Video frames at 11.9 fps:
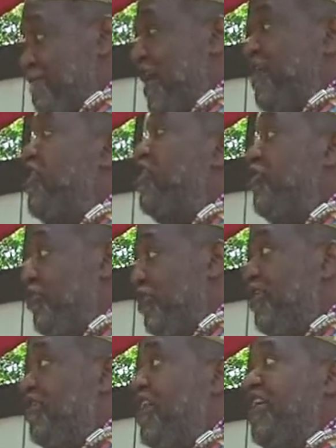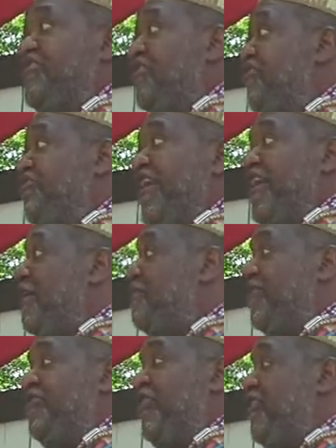They do. They just stink
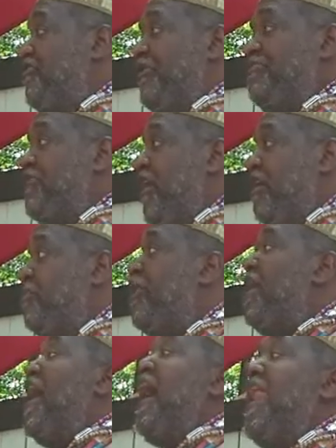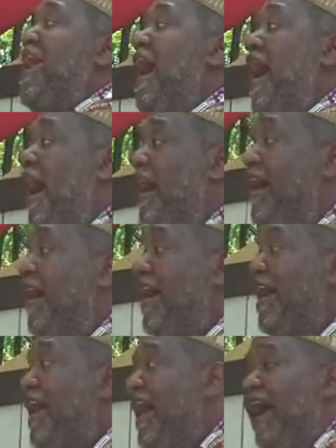up the joint something terrible. Anyhow,
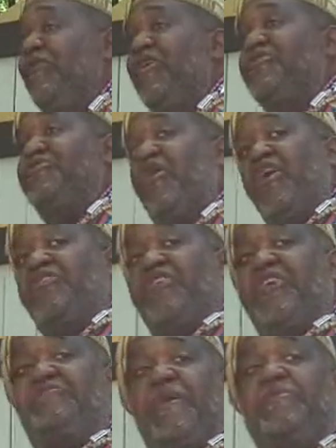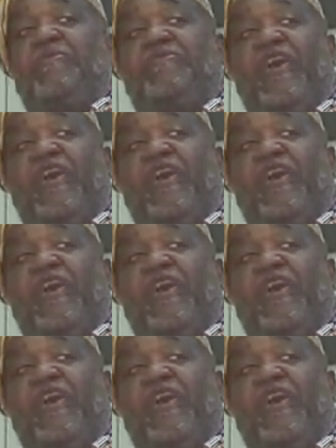and what's worse is people